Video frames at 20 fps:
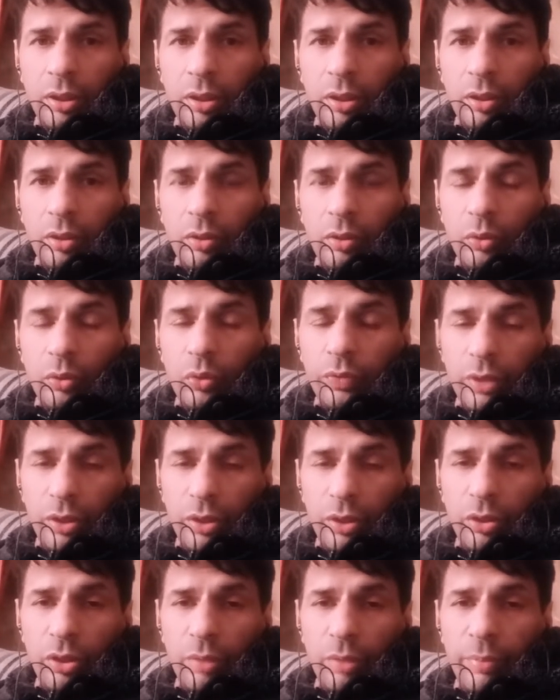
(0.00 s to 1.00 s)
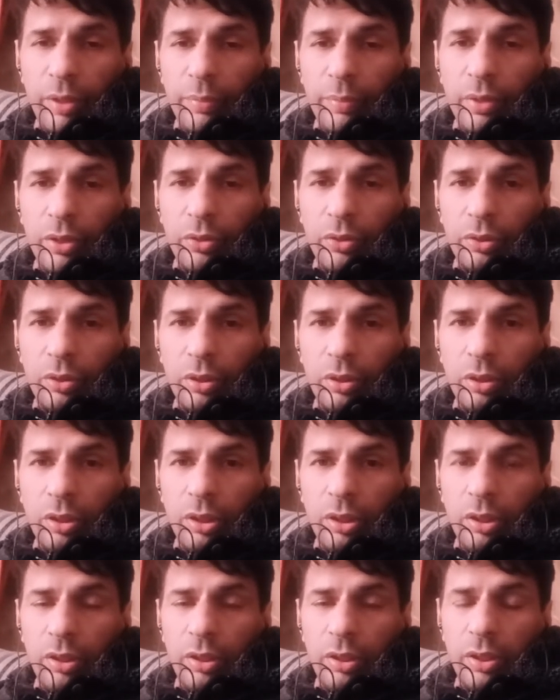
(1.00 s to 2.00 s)
You will not be able to. He
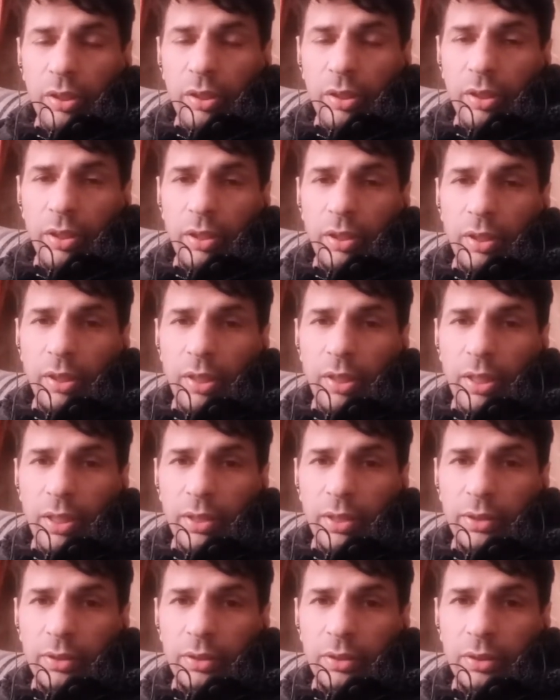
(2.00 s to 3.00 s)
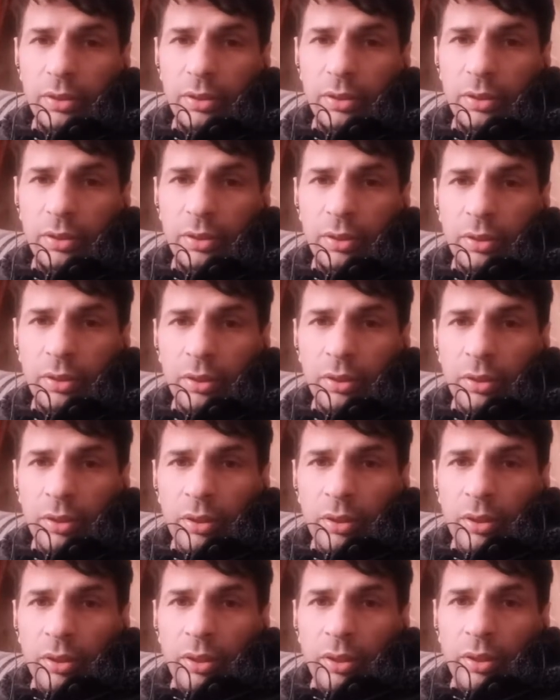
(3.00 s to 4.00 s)
didn't realize.
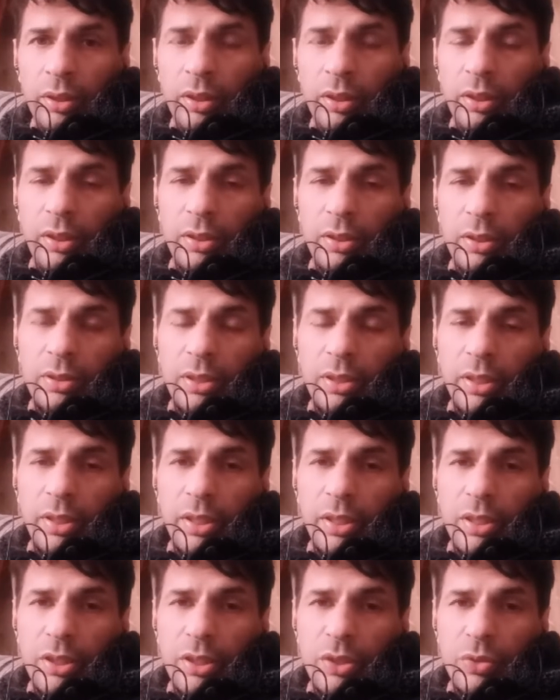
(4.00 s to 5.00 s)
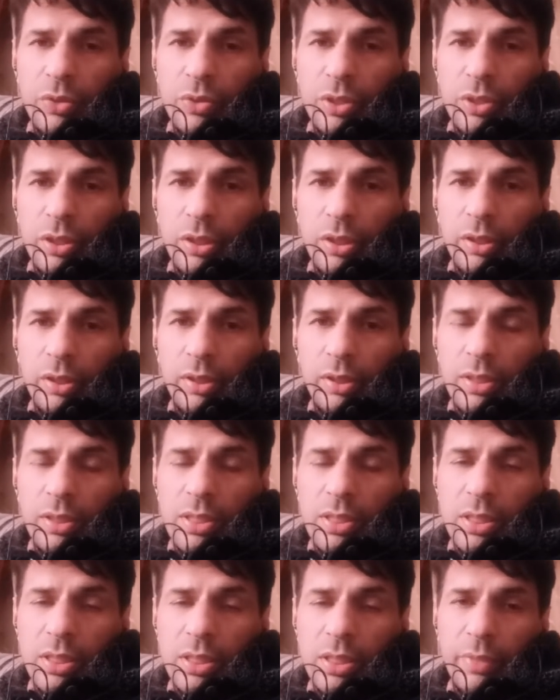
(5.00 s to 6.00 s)
He started using the
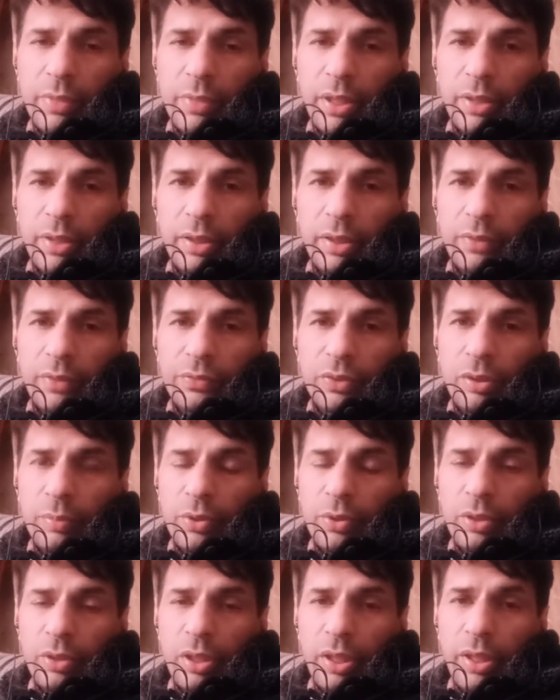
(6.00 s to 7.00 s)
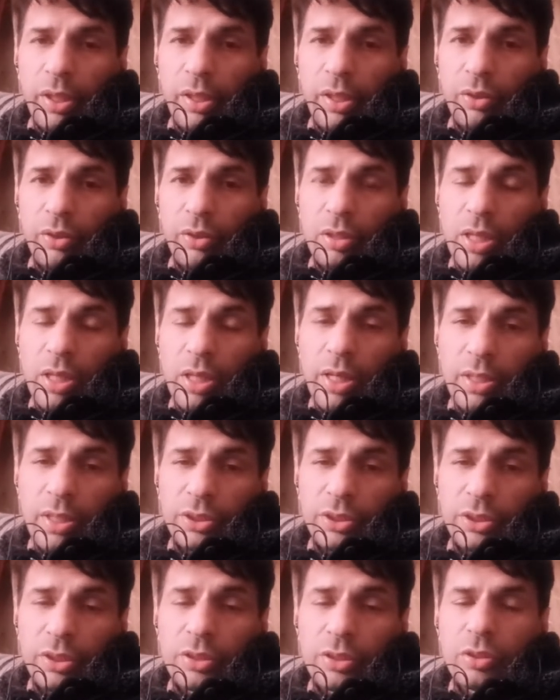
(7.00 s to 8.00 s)
same technique for about 8 or 9
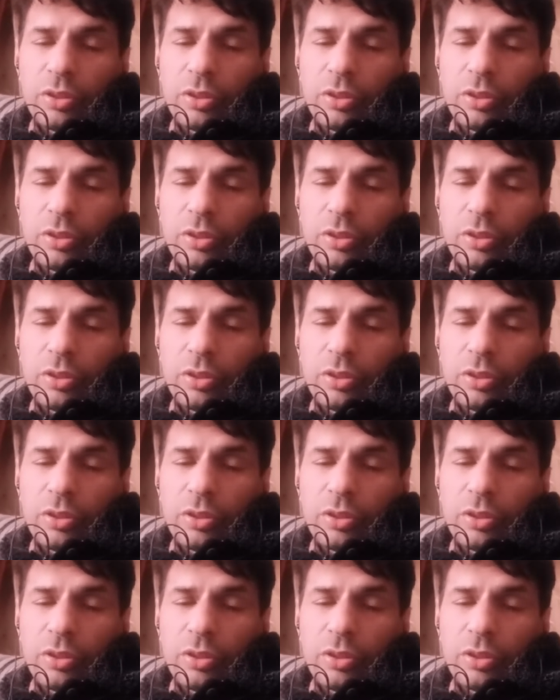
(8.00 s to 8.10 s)
sheets also.